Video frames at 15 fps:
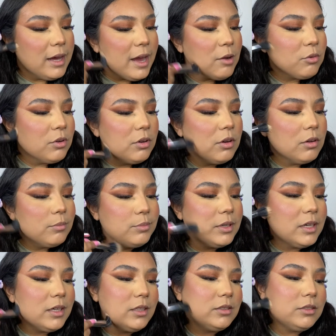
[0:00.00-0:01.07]
I will
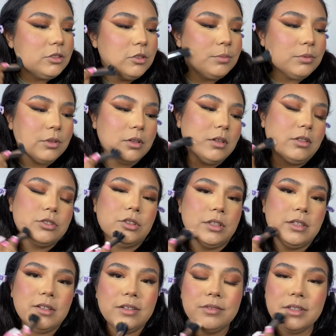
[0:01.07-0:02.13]
put a dupe or an alternative